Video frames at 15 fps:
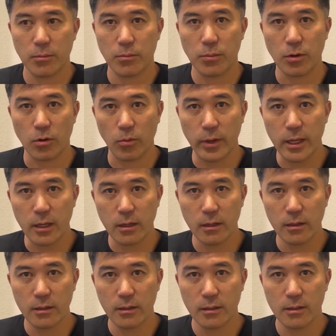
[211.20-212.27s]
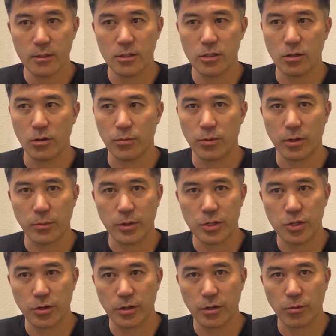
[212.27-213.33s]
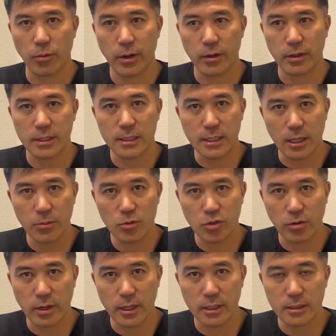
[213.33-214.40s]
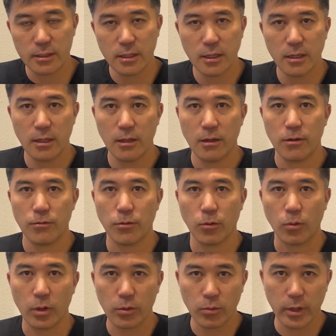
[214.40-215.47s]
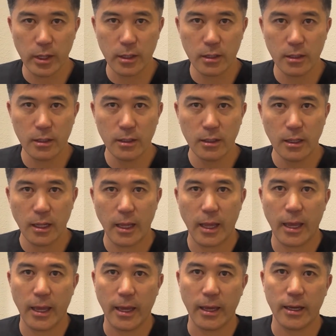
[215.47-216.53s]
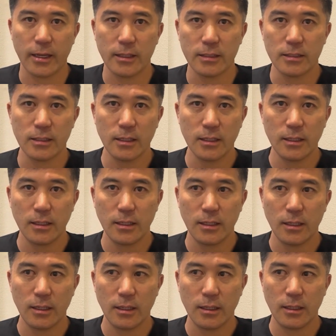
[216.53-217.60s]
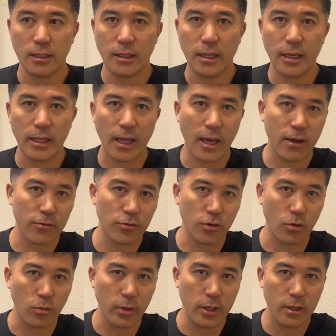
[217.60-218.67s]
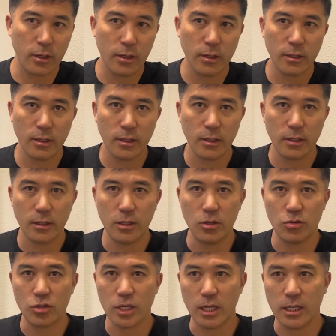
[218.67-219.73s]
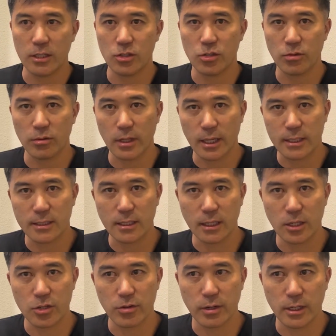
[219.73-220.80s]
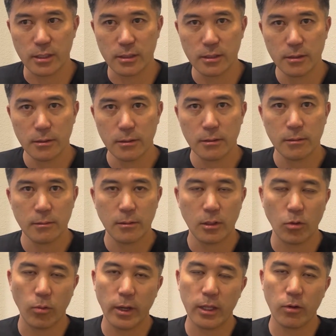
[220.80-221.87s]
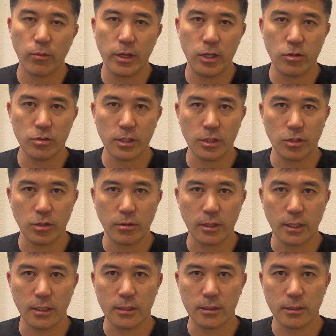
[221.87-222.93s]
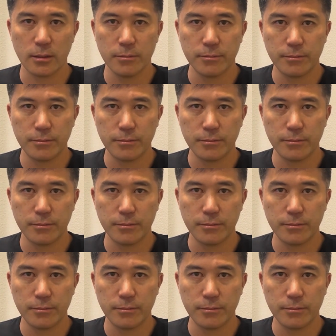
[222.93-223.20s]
per week. So pretty much you're going to wear the same trays for 1 week, and then after a week you change to the next set of trays. The way that we usually do it is